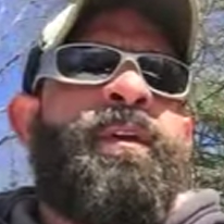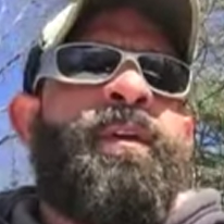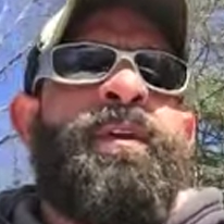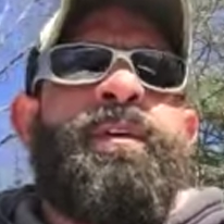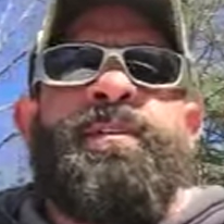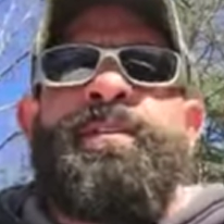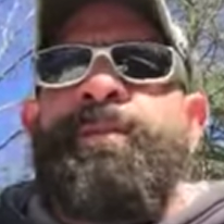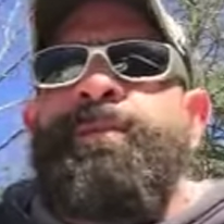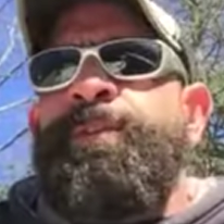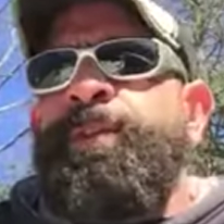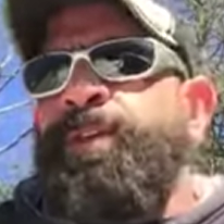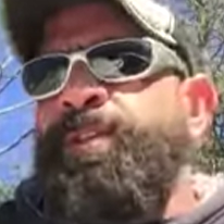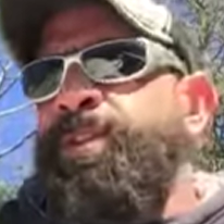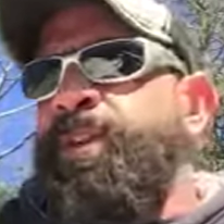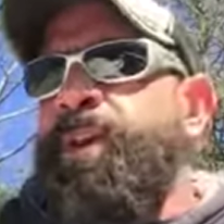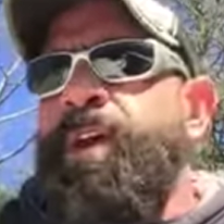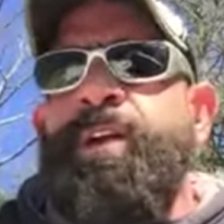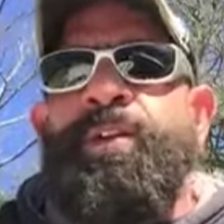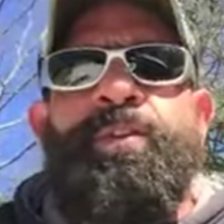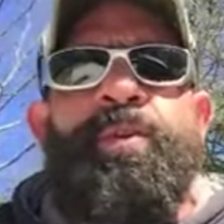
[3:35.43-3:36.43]
It's the first
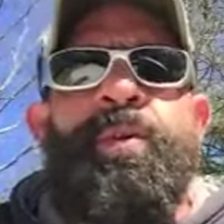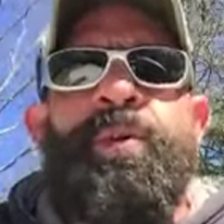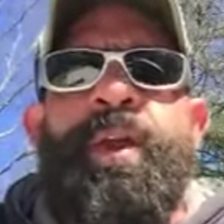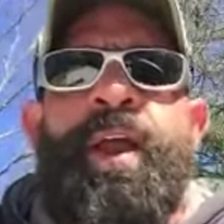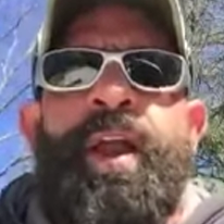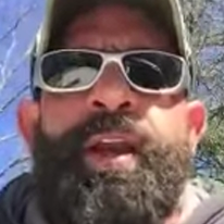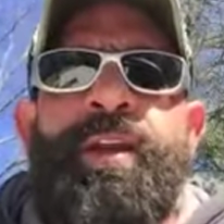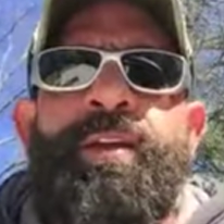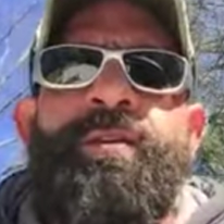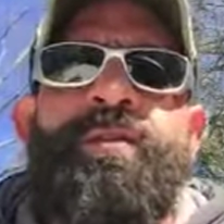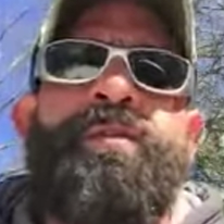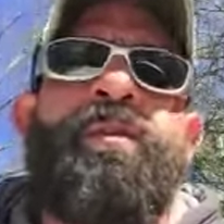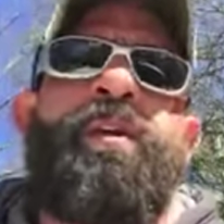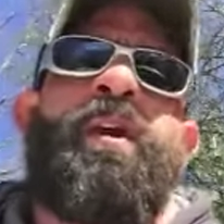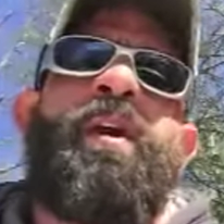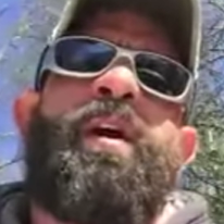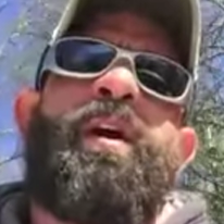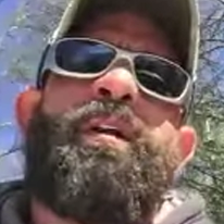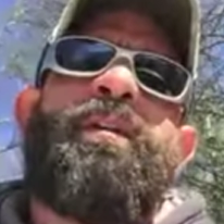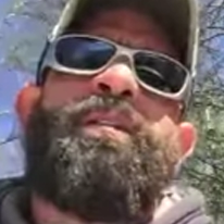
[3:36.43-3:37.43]
thing I do with any new
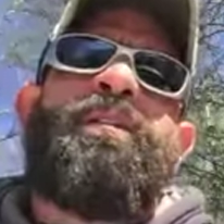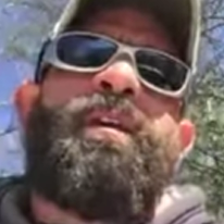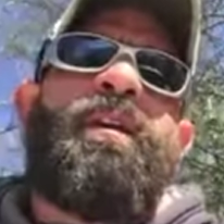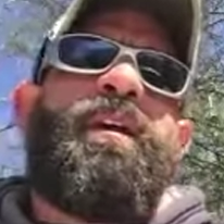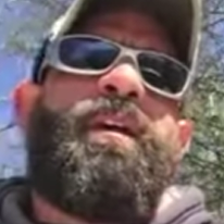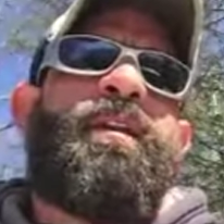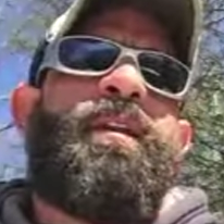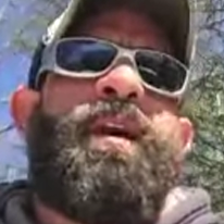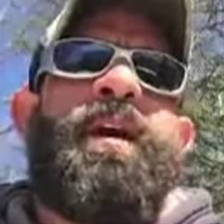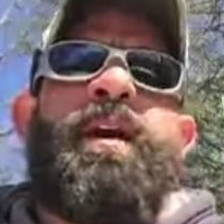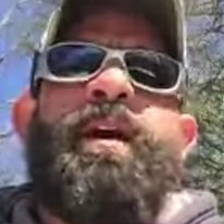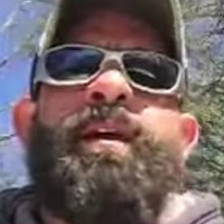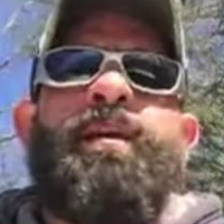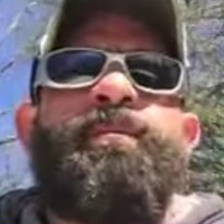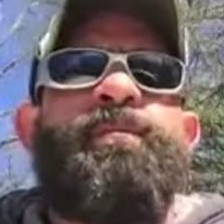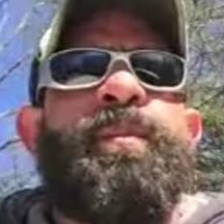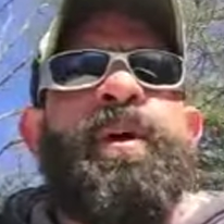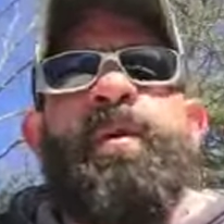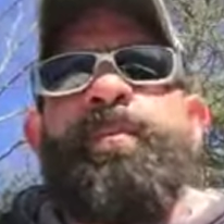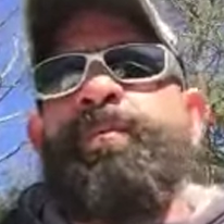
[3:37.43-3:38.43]
dog that
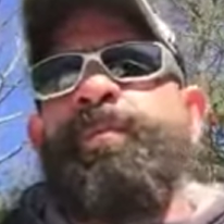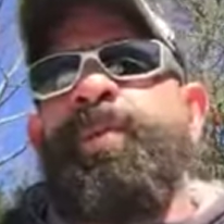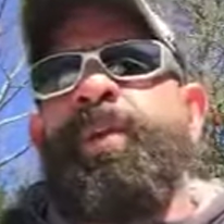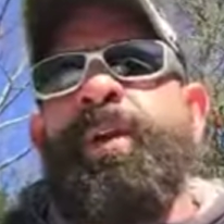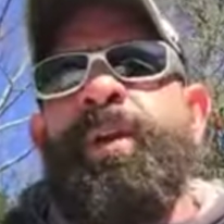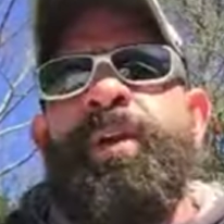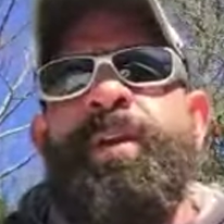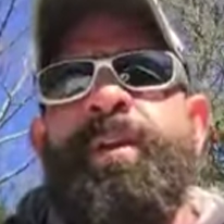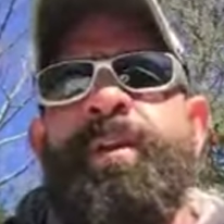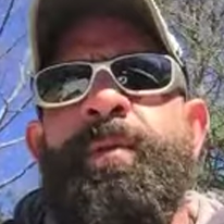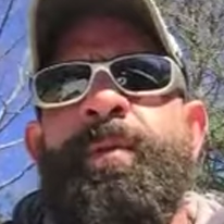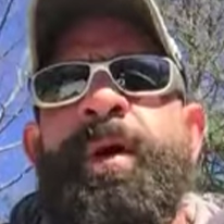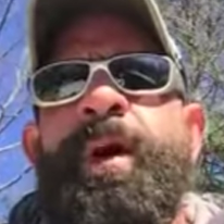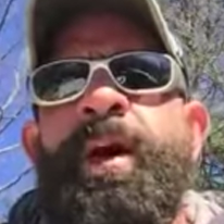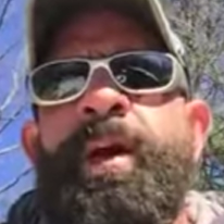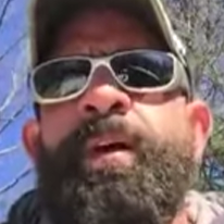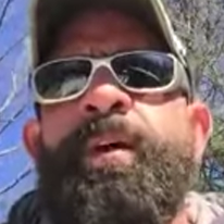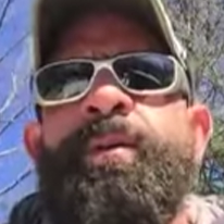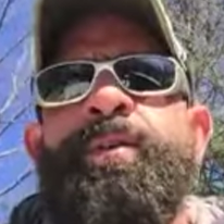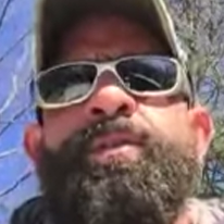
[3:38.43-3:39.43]
I'm bringing into my
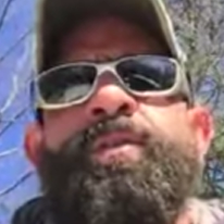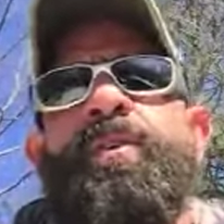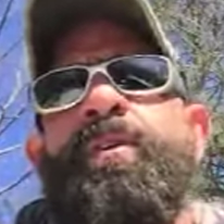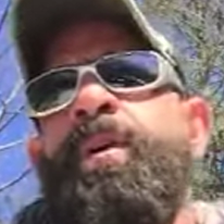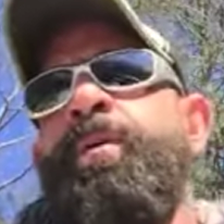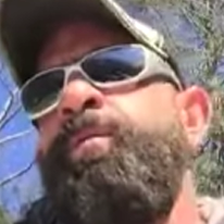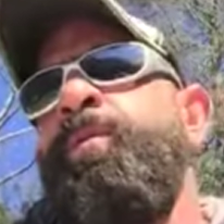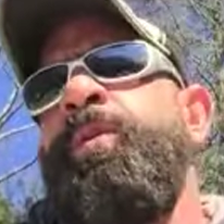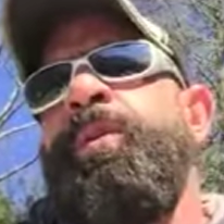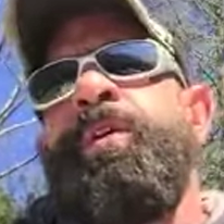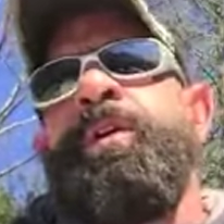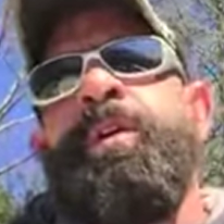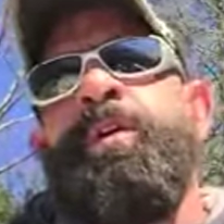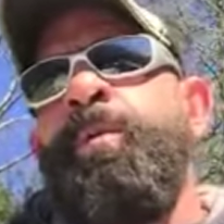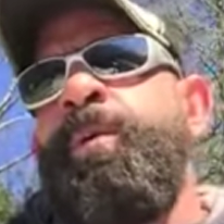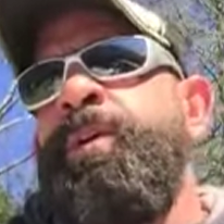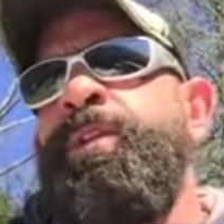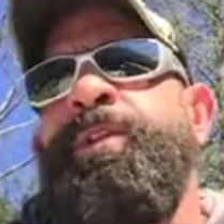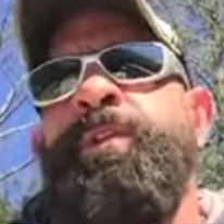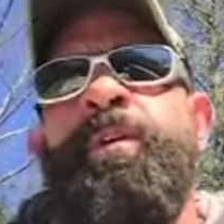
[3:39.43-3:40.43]
house or I'm
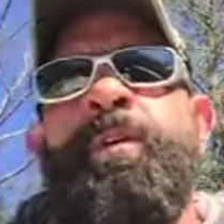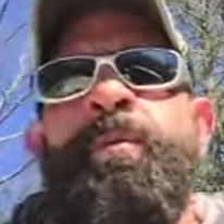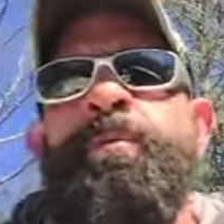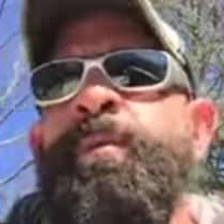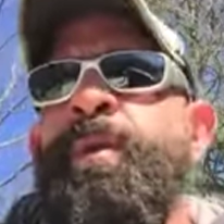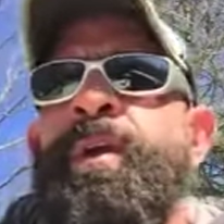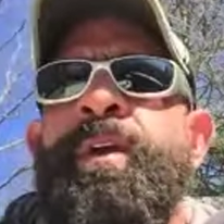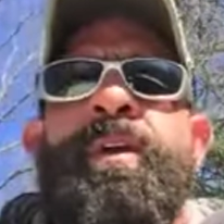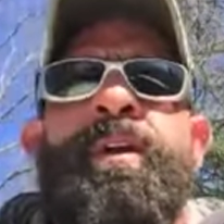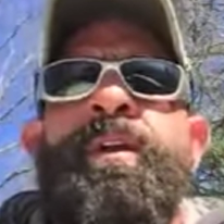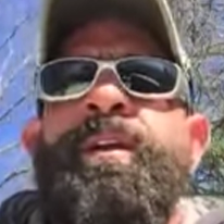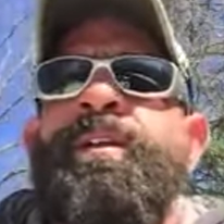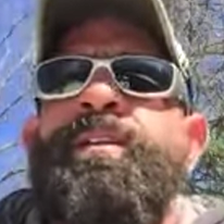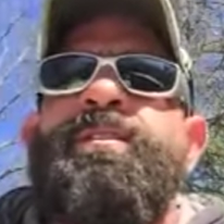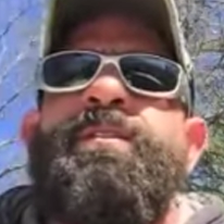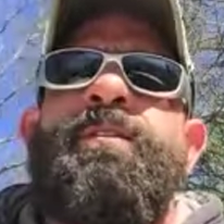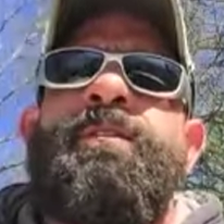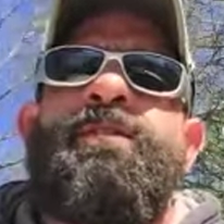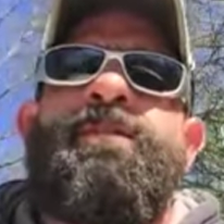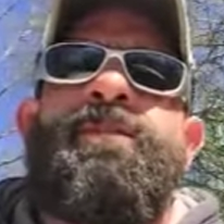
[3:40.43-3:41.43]
working with.
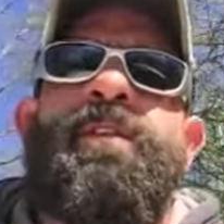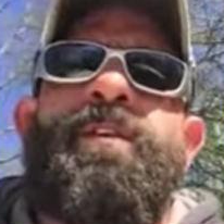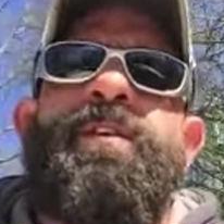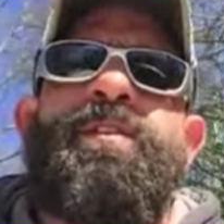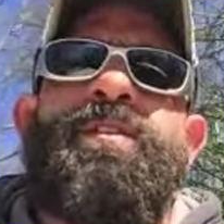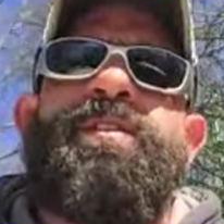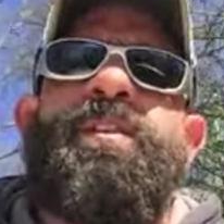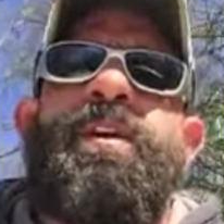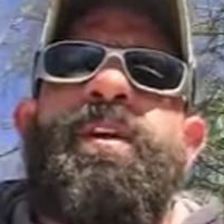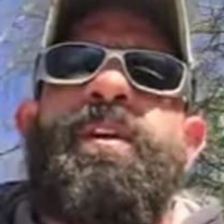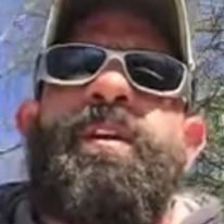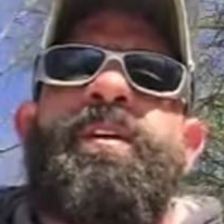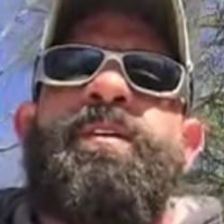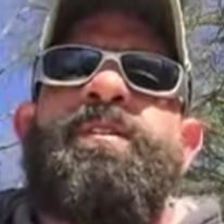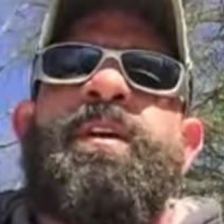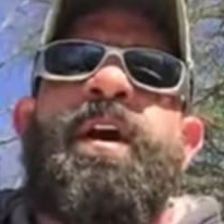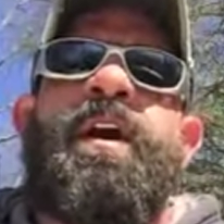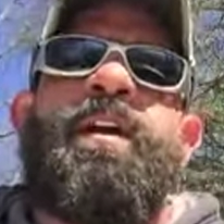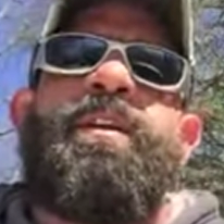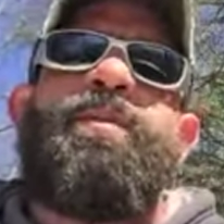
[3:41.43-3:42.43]
It's the first thing.
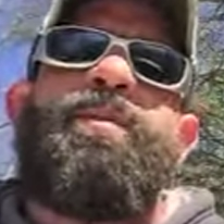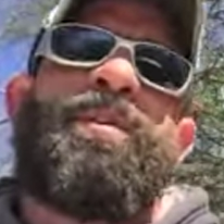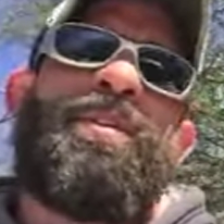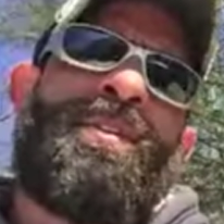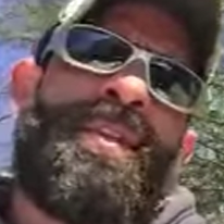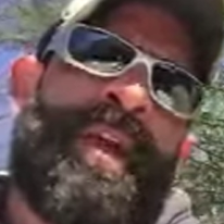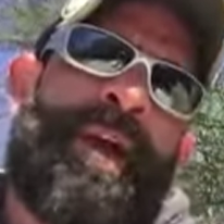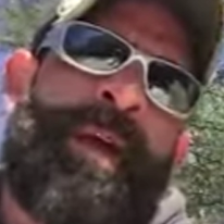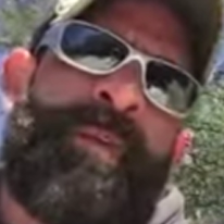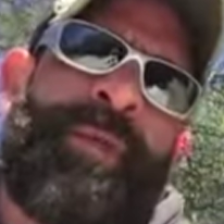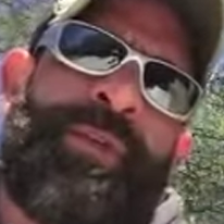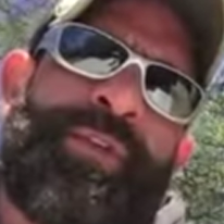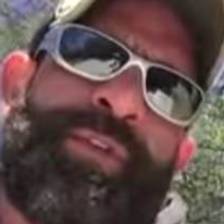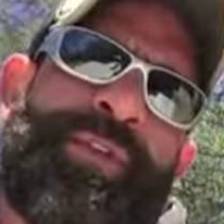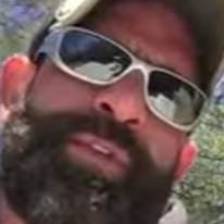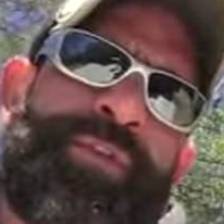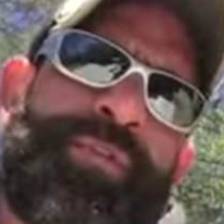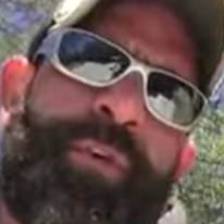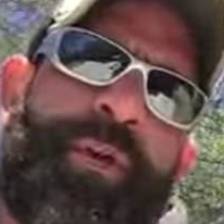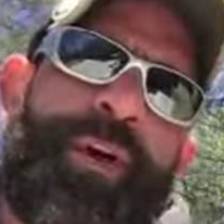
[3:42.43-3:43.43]
It's how you establish
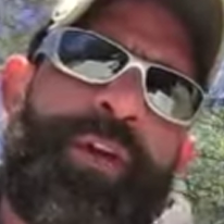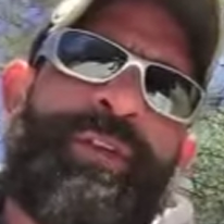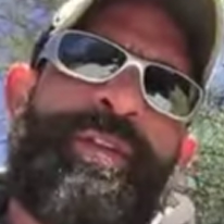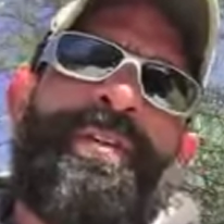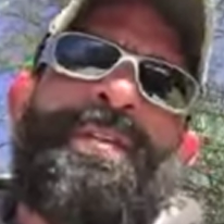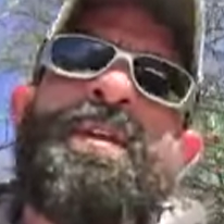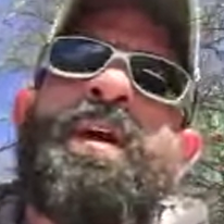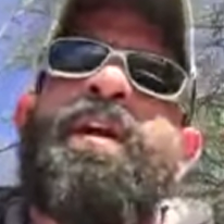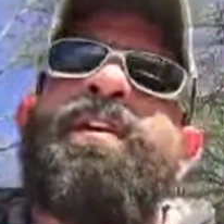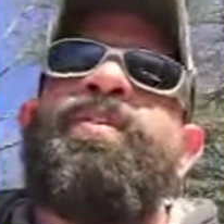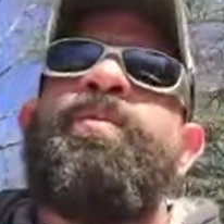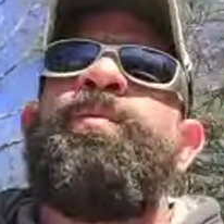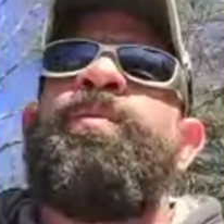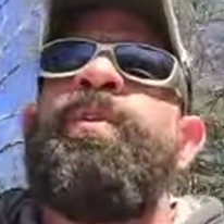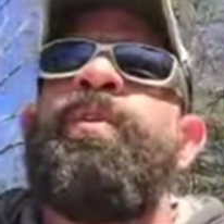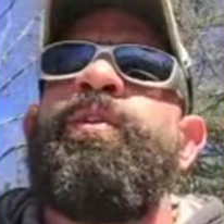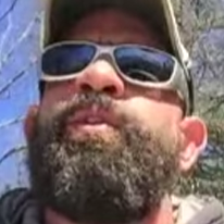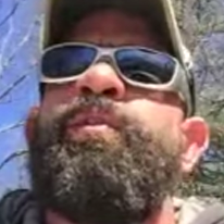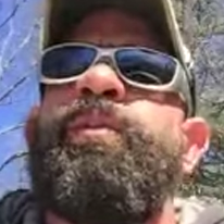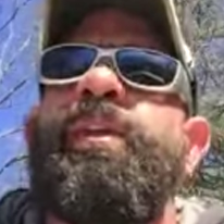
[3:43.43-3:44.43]
trust. It's how you
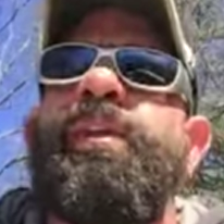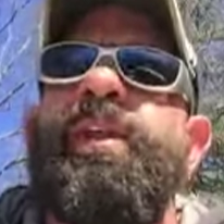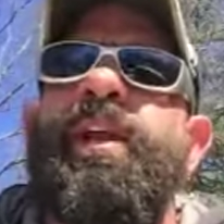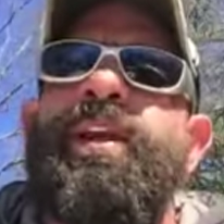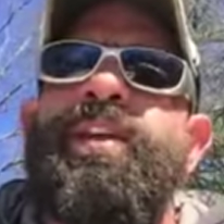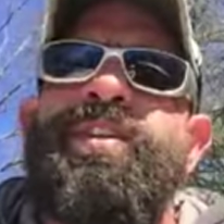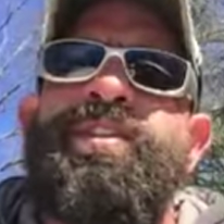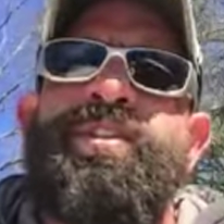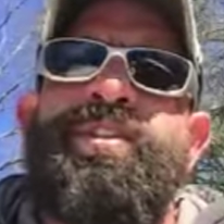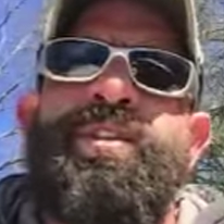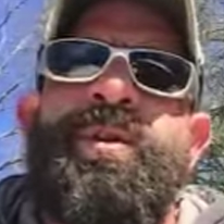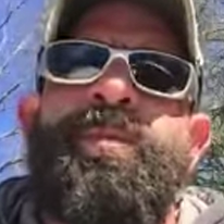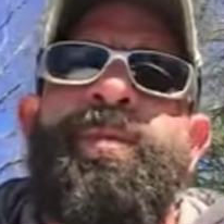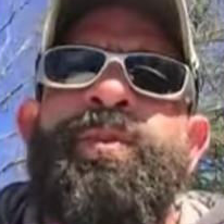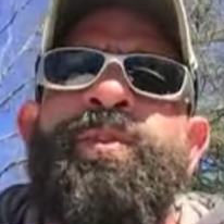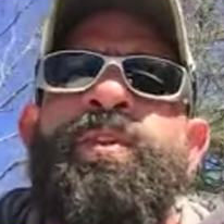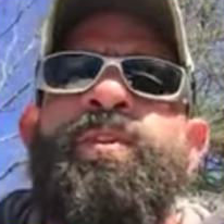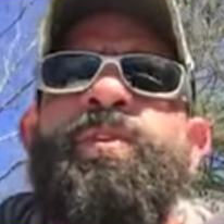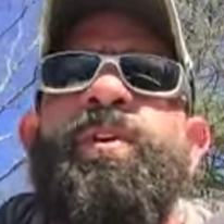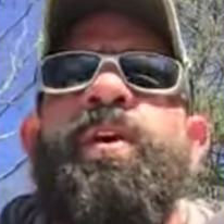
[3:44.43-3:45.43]
build a relationship
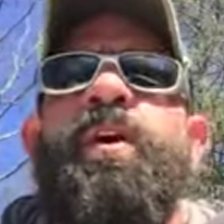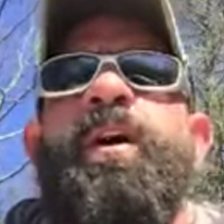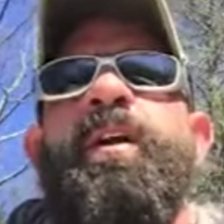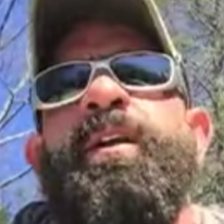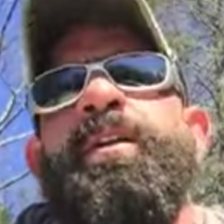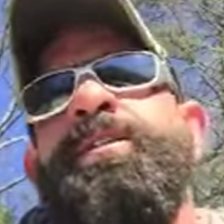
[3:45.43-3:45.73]
with the dog.